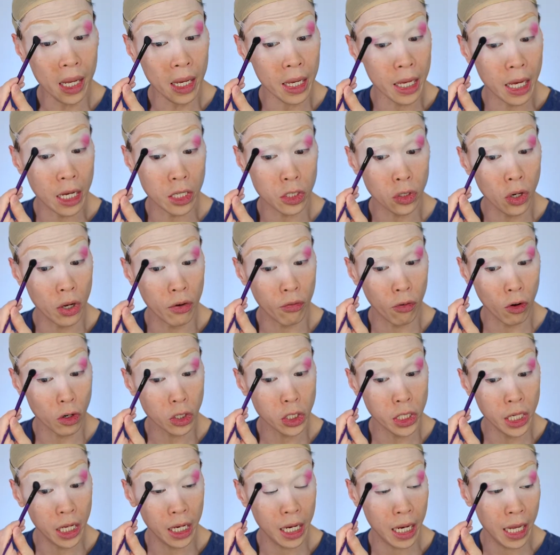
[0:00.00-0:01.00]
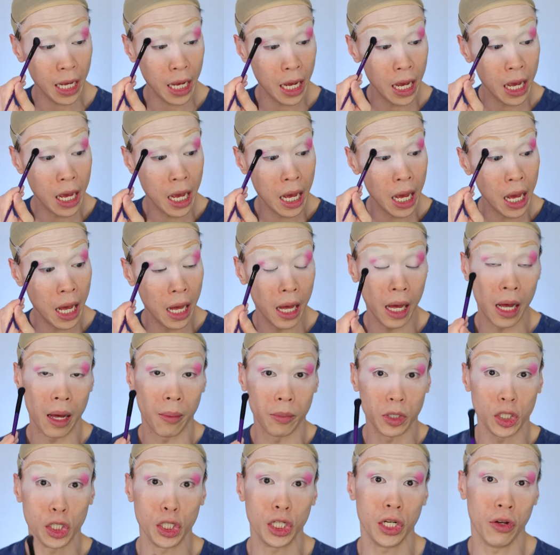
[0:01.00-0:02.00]
Yeah, so unfortunately,
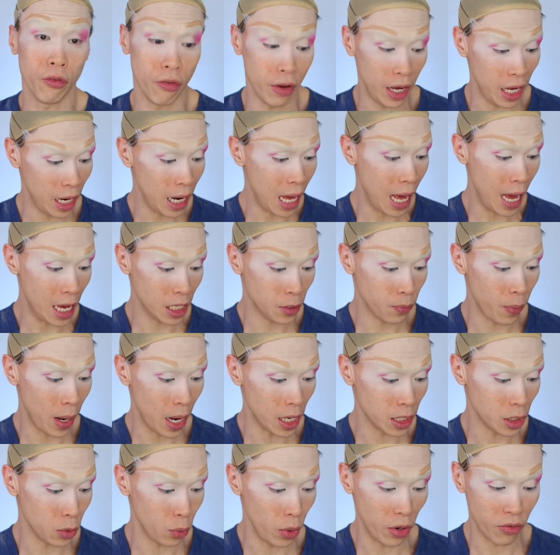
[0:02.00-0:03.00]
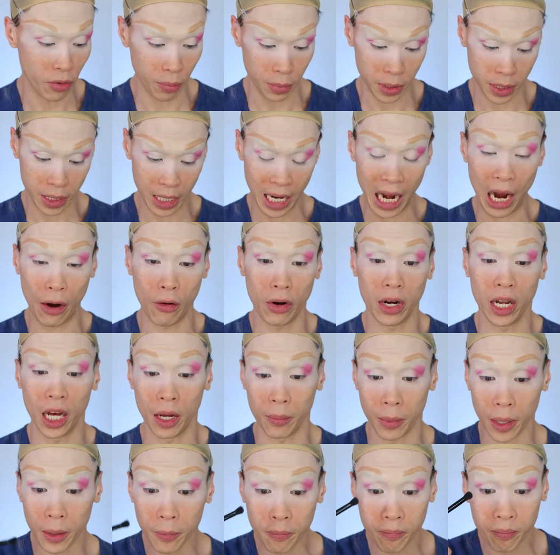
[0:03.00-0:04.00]
Chichi Devane has passed away from
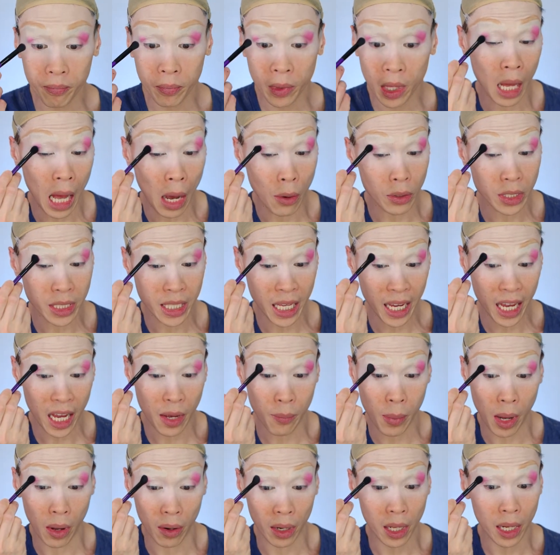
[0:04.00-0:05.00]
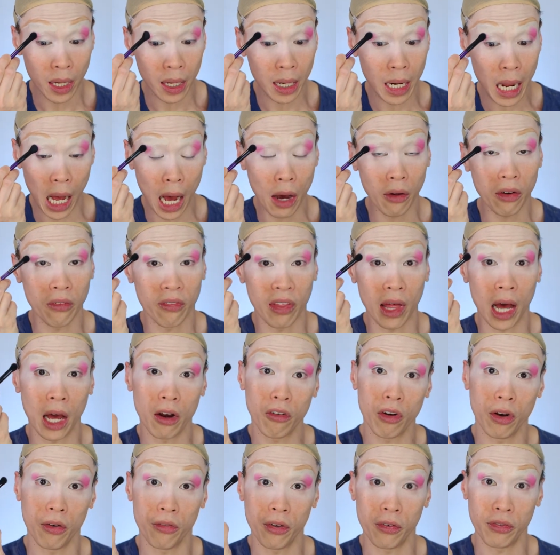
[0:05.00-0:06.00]
scleroderma. I was thinking about it. Out of the
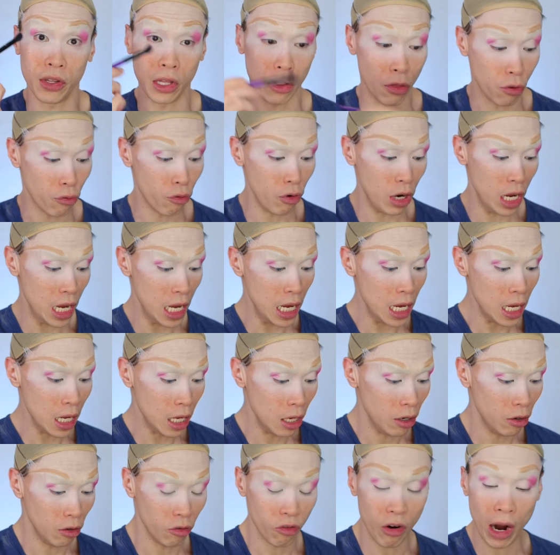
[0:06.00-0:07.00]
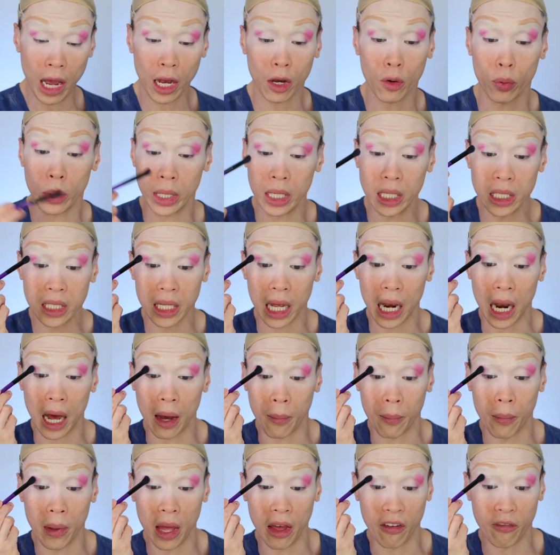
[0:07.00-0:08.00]
153 drag queens that
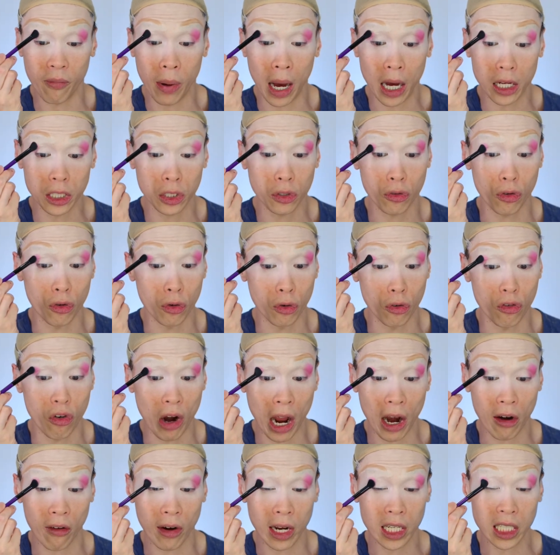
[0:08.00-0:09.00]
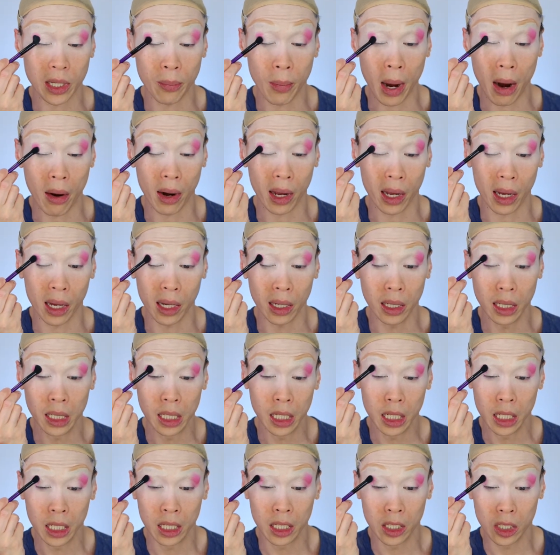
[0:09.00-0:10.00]
have passed through Drag Race America,
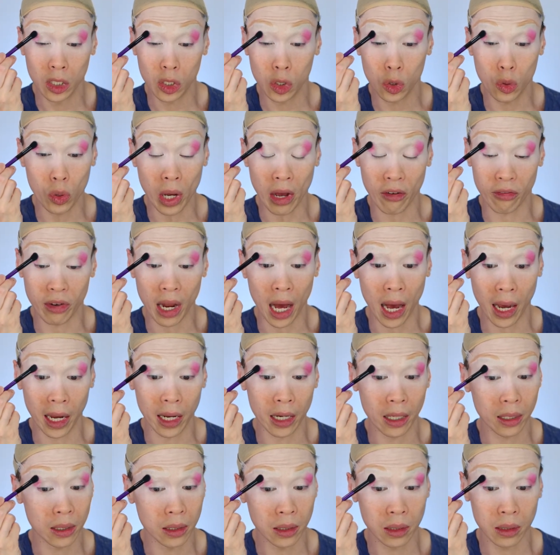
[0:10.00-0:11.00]
two have died,